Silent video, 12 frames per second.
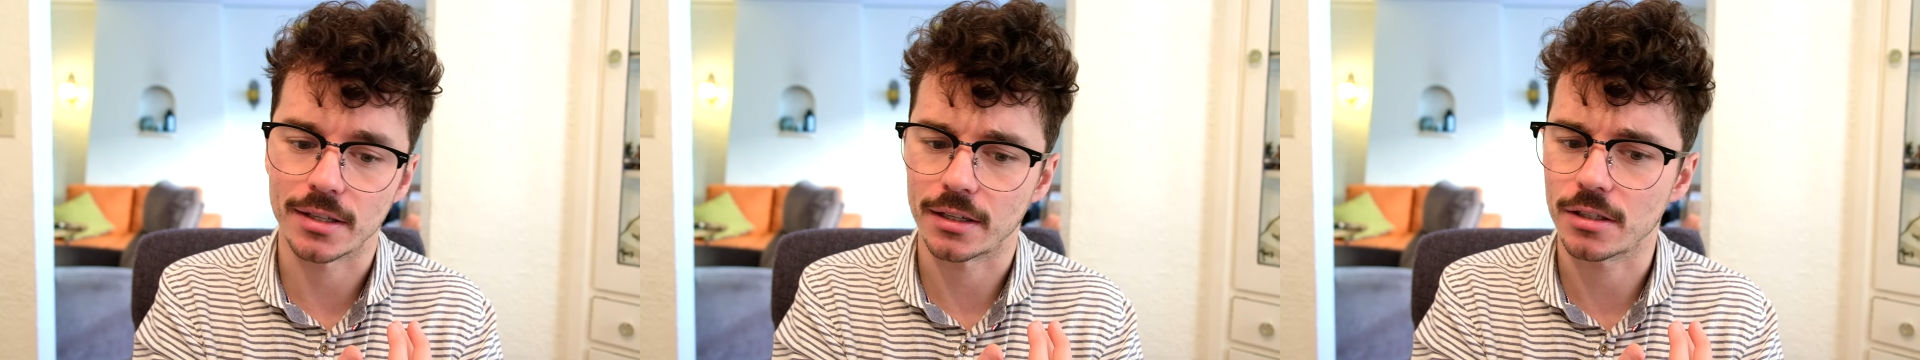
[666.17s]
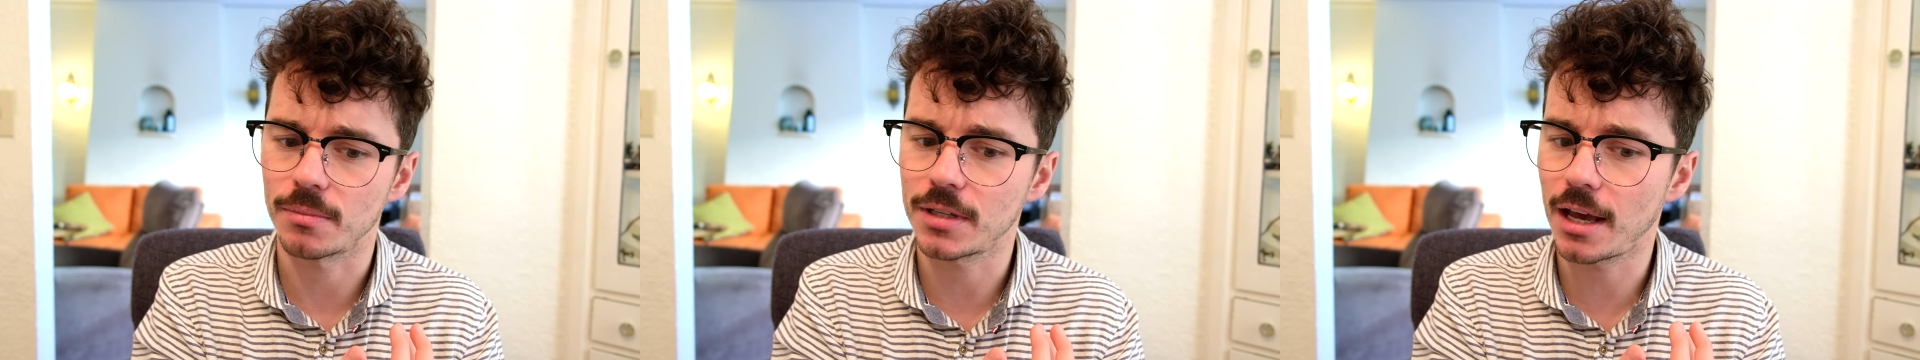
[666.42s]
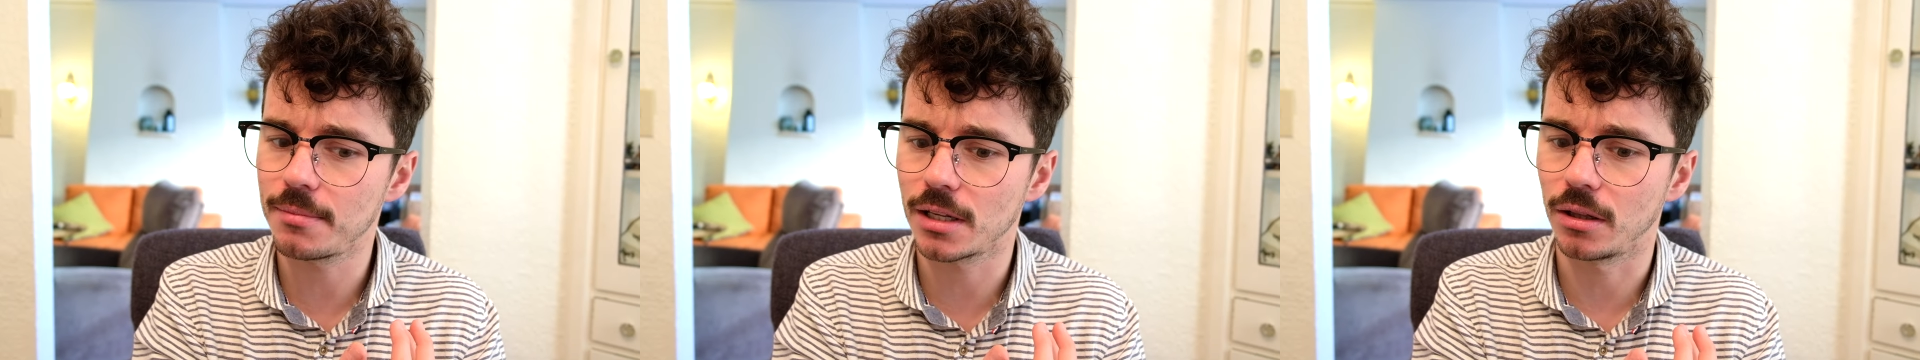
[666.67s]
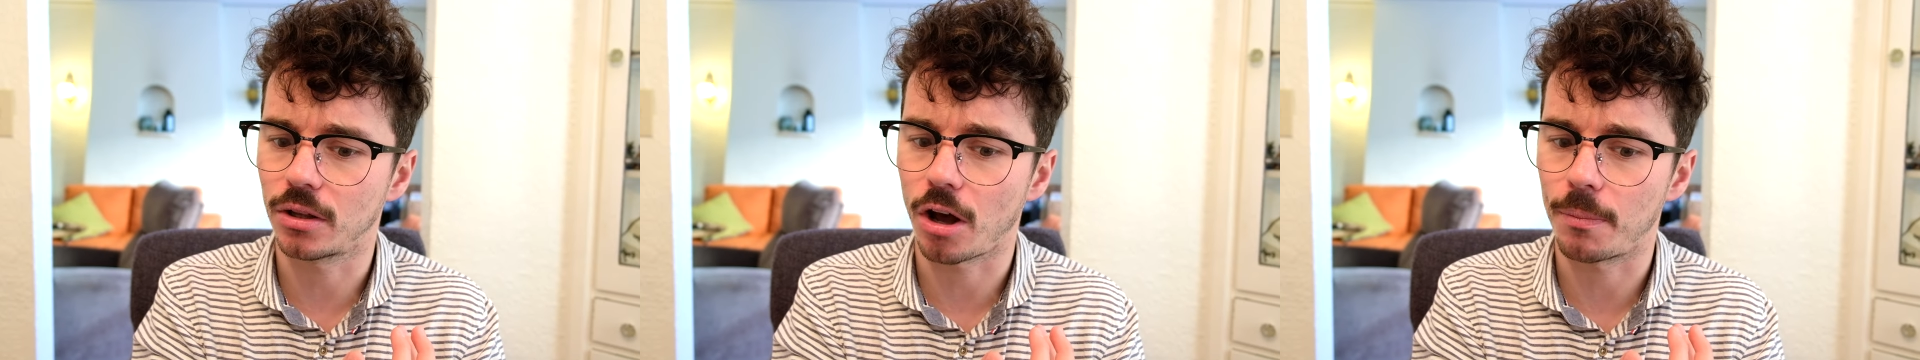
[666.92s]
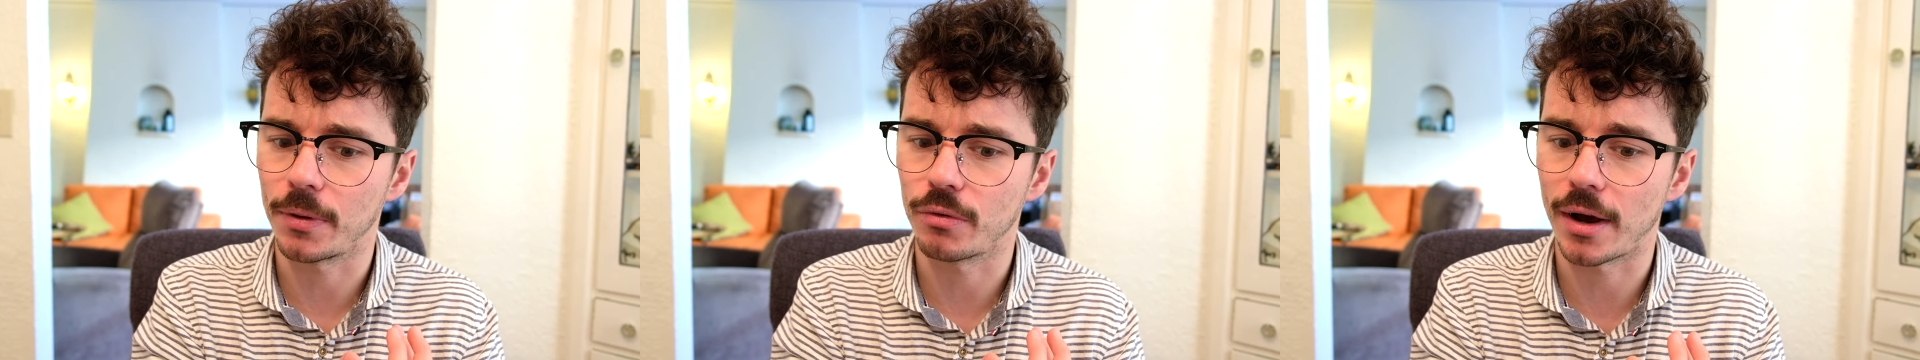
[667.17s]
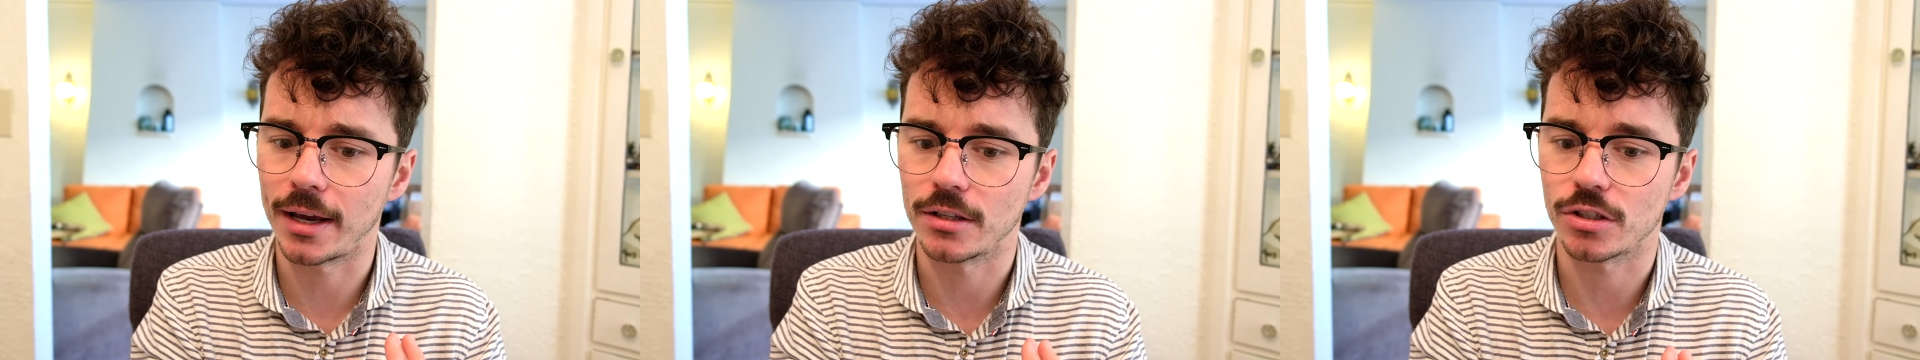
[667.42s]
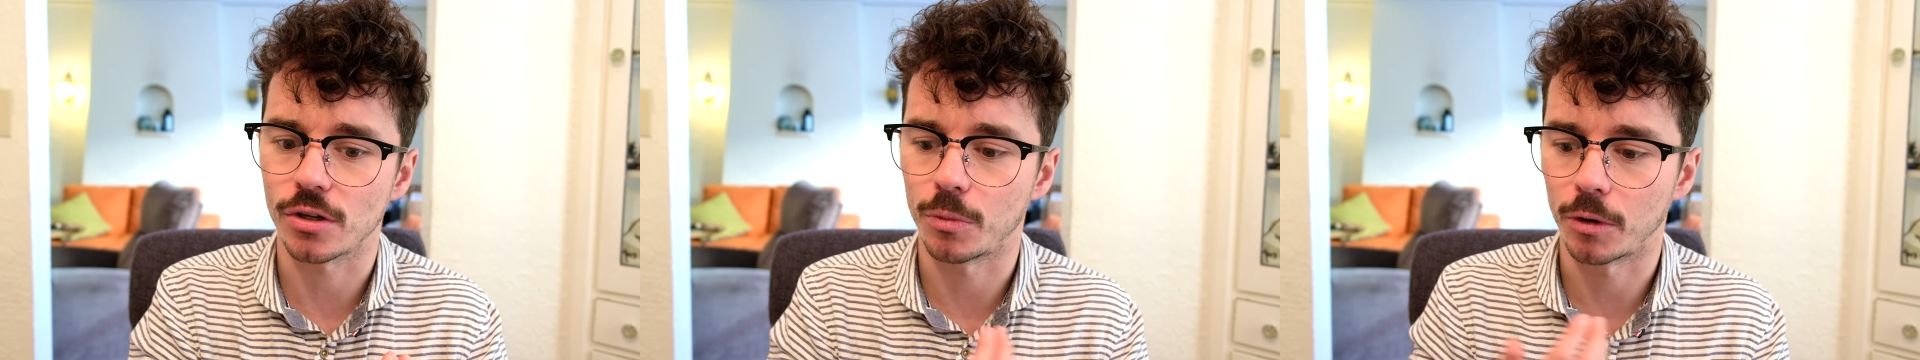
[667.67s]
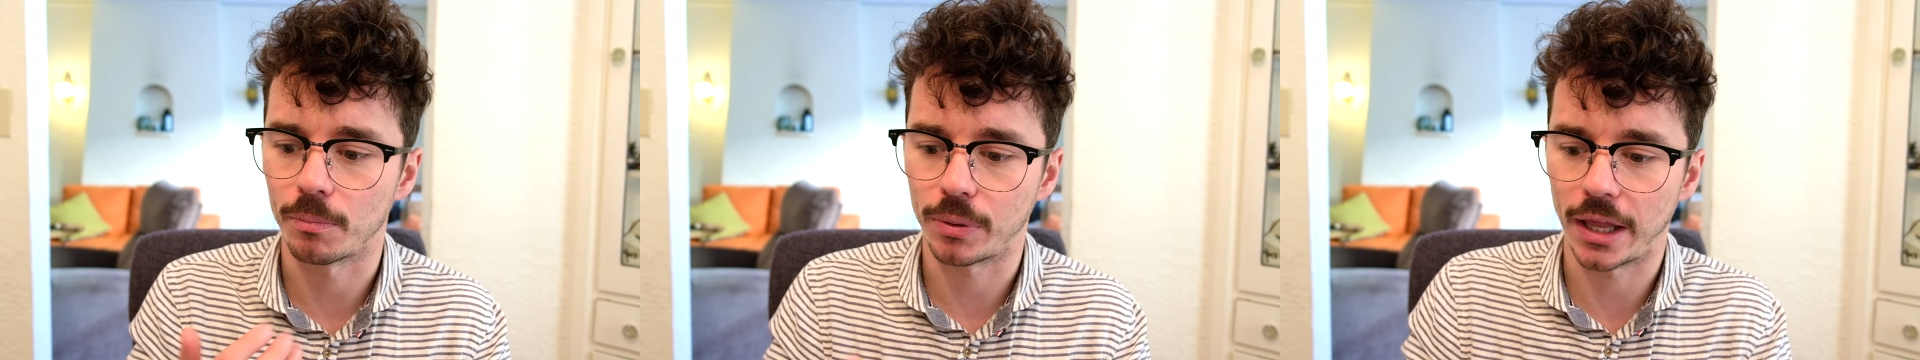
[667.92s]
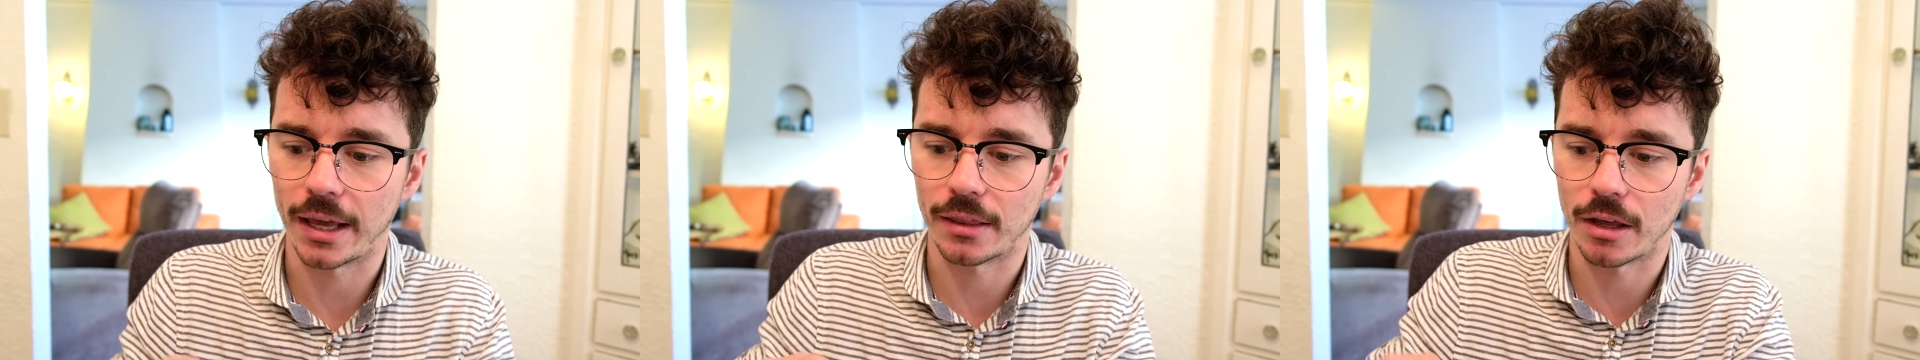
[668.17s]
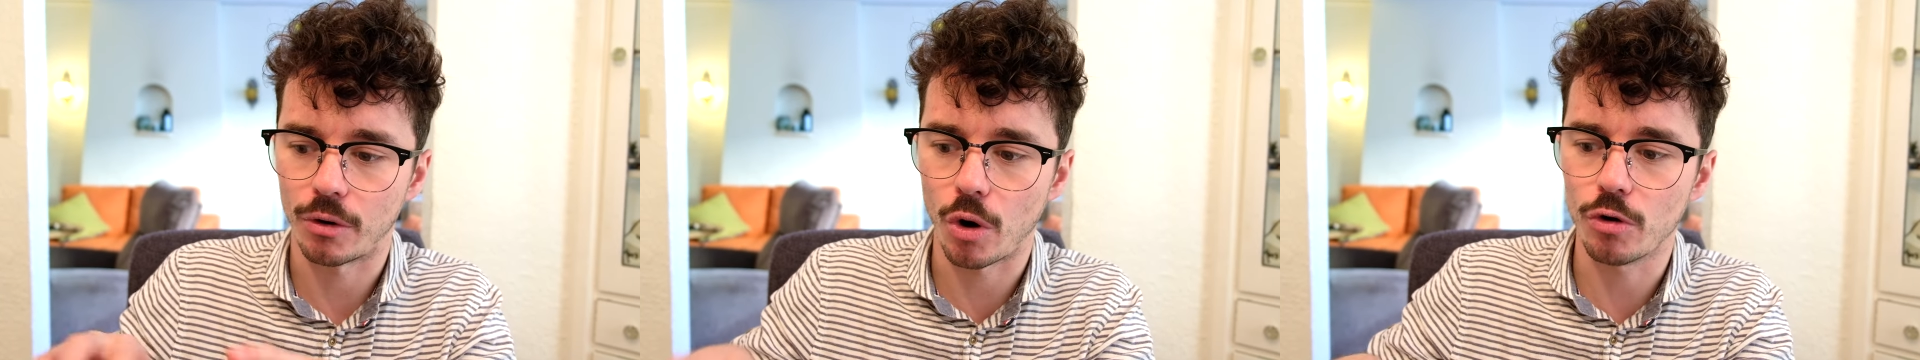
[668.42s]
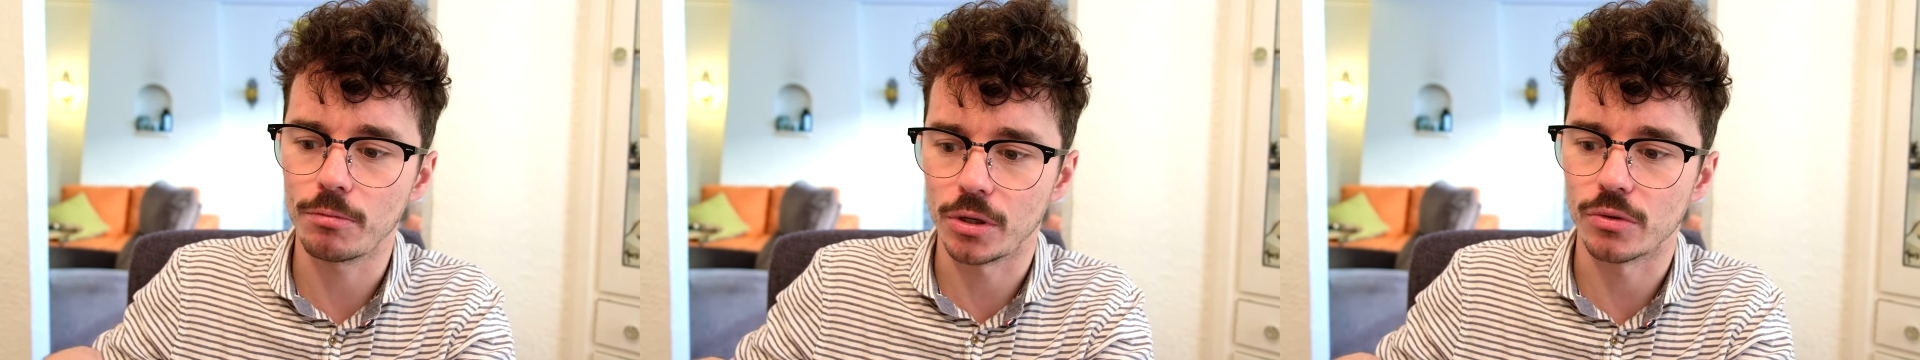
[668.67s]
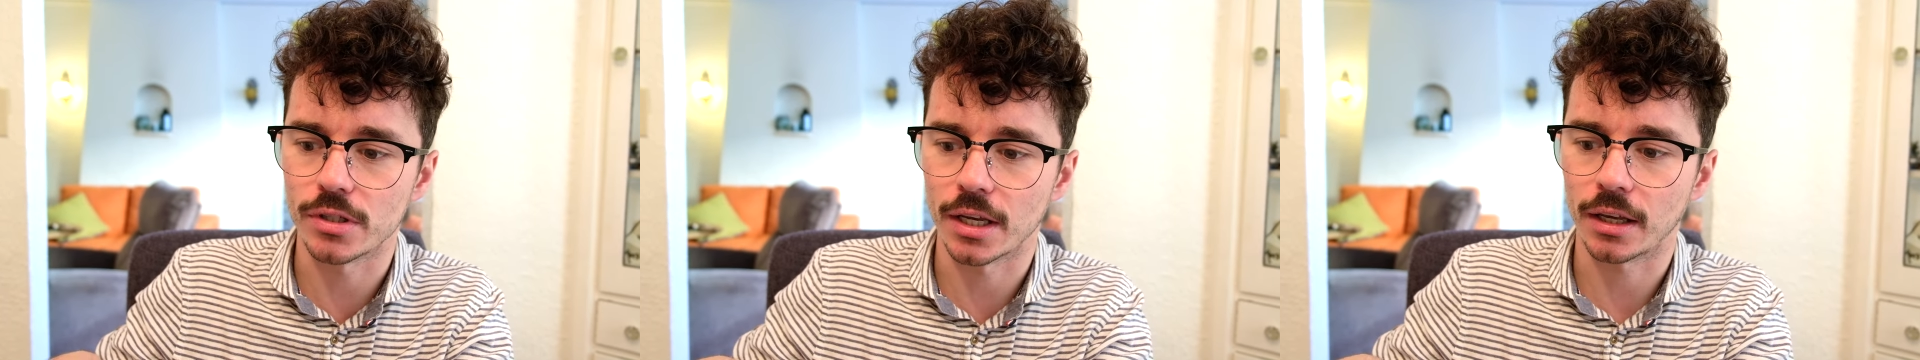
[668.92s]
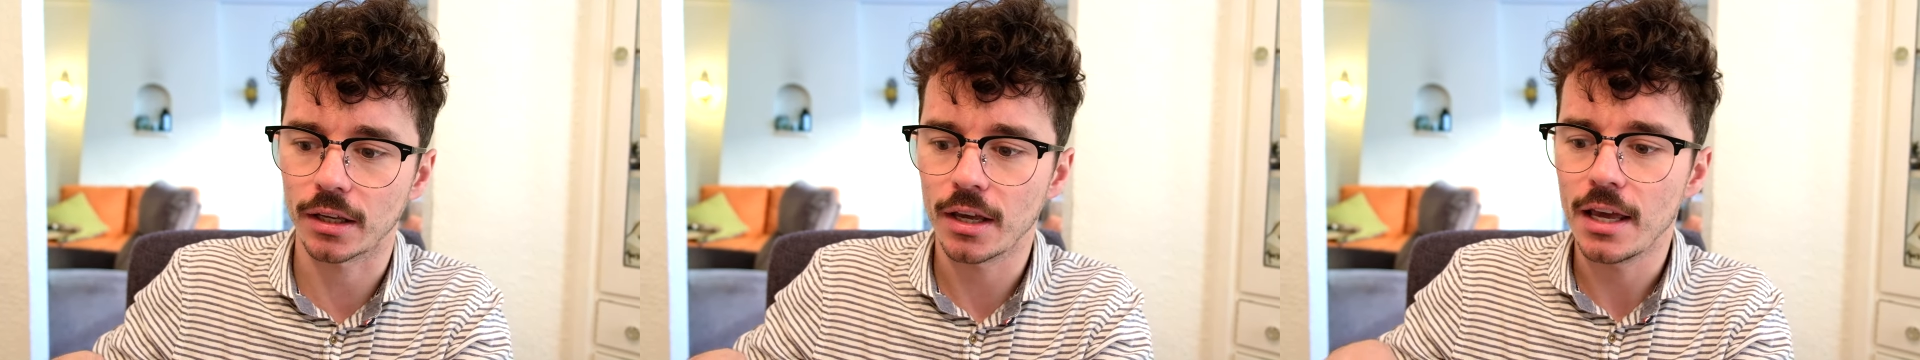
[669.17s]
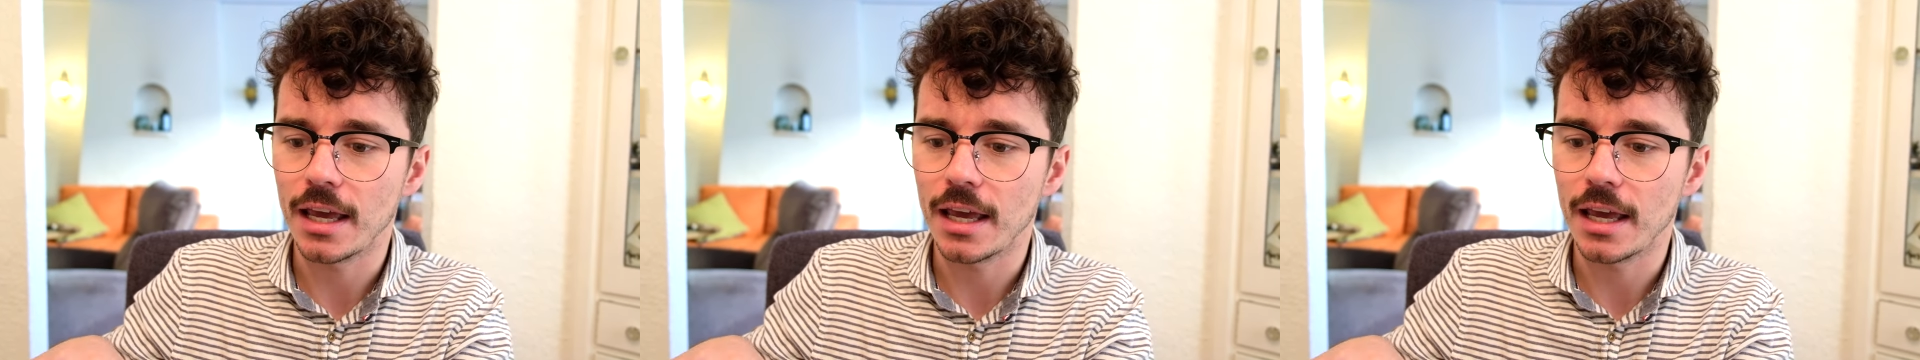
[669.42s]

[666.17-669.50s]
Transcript: Like, sometimes it'll copyright someone playing their own music,